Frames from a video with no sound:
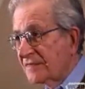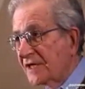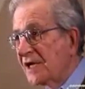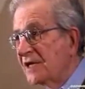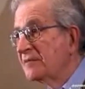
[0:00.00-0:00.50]

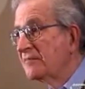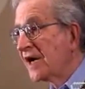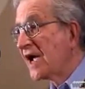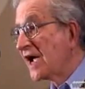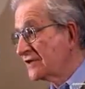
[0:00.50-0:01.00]
Again,
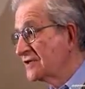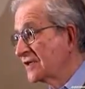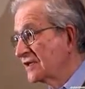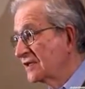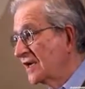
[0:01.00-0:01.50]
by
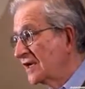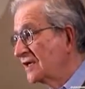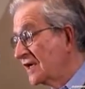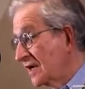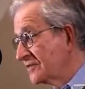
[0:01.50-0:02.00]
accident,
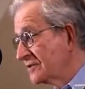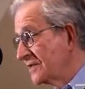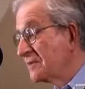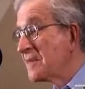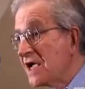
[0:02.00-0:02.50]
Haiti happens to
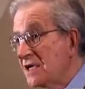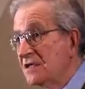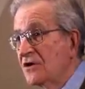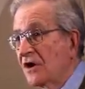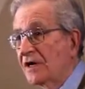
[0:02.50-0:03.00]
be the
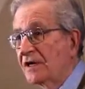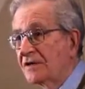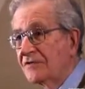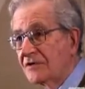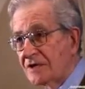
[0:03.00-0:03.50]
main
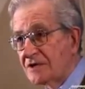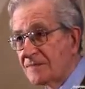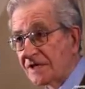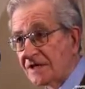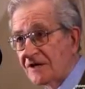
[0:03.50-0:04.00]
target of U.S.
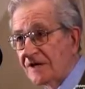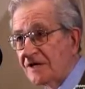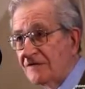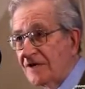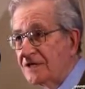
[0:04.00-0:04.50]
military
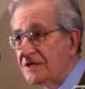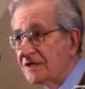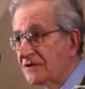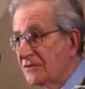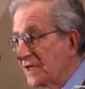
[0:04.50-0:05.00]

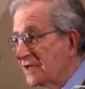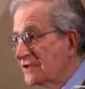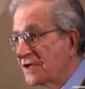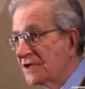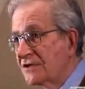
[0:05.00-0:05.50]
intervention in the
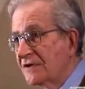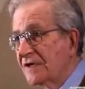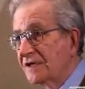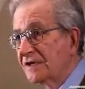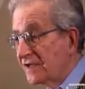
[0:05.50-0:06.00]
20th
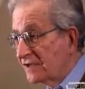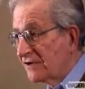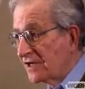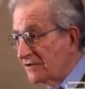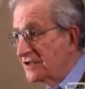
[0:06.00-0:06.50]
century.
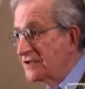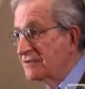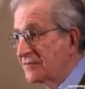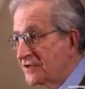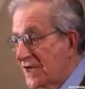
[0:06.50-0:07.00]

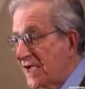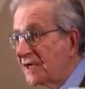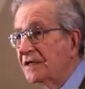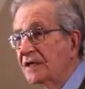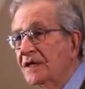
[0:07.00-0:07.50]
Nicaragua's
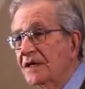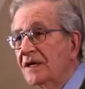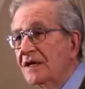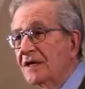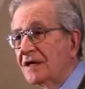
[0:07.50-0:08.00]
second,
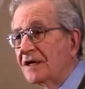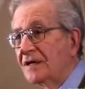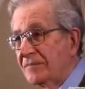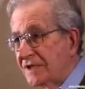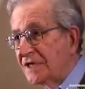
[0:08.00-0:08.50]

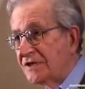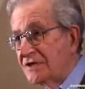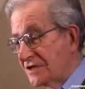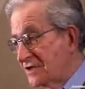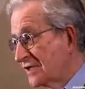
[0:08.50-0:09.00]
but
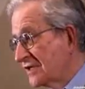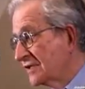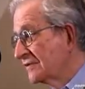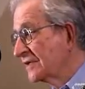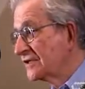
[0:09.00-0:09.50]
that's just
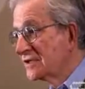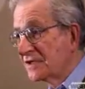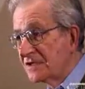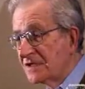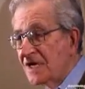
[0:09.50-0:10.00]
another
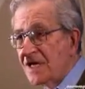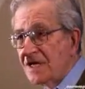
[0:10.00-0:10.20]
coincidence.